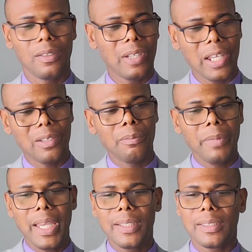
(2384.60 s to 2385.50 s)
Look at your
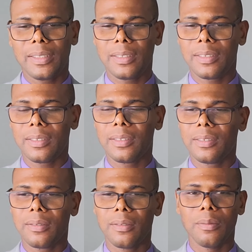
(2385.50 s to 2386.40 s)
mates
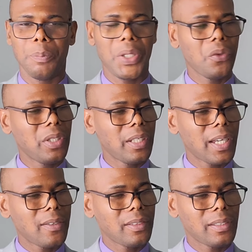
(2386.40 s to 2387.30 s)
building
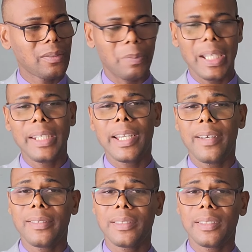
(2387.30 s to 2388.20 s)
houses, buying
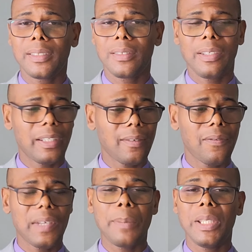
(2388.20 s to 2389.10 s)
houses. Look at their
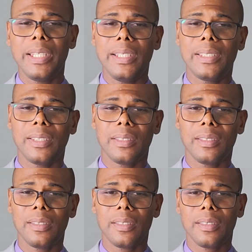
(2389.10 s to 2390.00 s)
families,
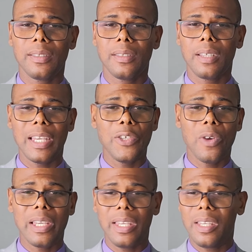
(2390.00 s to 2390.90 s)
and
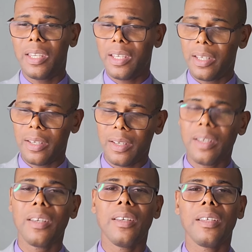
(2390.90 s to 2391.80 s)
you are here
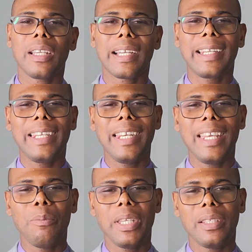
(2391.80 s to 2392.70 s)

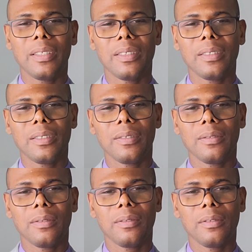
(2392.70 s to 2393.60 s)
claiming
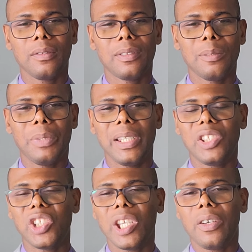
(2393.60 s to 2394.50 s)
to be a
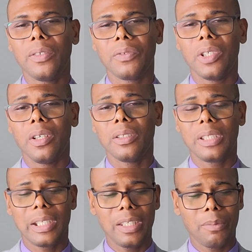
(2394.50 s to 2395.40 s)
child of
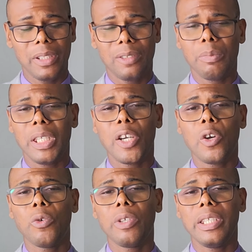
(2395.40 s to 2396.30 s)
God, claiming to be
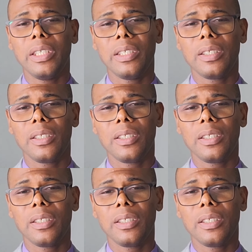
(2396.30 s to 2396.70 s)
holy,